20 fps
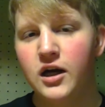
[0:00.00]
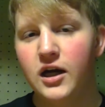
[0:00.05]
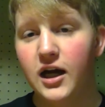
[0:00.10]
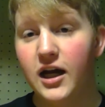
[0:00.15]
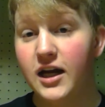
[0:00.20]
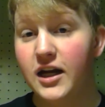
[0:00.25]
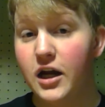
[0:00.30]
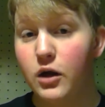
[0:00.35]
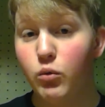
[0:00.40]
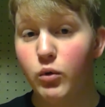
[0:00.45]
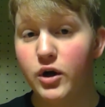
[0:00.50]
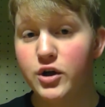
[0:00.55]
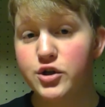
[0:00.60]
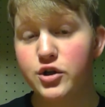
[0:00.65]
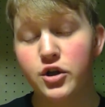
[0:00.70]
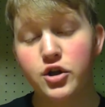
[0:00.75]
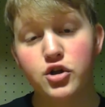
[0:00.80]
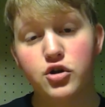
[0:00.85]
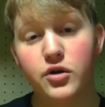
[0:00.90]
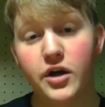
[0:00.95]
And I went
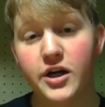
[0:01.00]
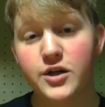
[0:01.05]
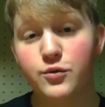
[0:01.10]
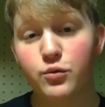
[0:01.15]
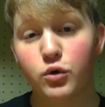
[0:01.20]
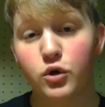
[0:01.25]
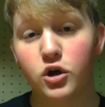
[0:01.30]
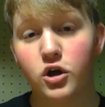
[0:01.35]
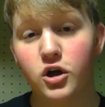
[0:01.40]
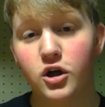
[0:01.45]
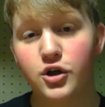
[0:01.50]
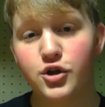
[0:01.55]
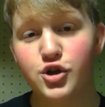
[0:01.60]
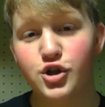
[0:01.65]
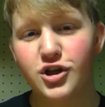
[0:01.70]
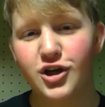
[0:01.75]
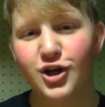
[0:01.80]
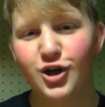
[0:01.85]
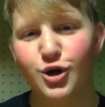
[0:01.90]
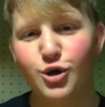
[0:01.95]
to the Transworld Haunt
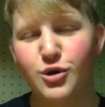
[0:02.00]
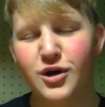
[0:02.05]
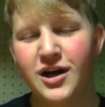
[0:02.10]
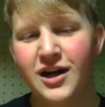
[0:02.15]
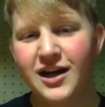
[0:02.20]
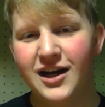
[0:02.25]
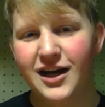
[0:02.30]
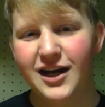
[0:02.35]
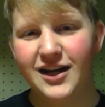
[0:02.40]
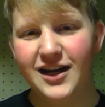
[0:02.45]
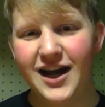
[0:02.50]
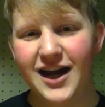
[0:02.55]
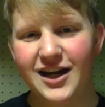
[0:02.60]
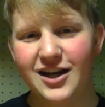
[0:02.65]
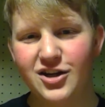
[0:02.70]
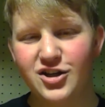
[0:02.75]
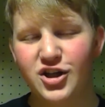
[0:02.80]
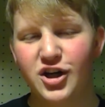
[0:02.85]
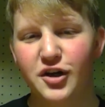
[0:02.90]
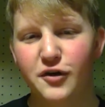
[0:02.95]
Show and had
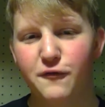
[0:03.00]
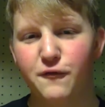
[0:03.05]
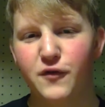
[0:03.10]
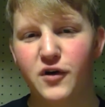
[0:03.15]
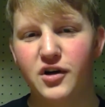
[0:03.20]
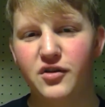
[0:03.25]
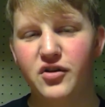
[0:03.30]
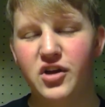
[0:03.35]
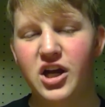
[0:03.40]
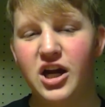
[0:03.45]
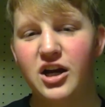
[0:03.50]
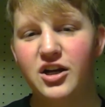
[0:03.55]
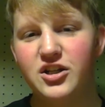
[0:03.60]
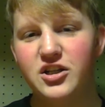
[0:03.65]
a ton of fun there.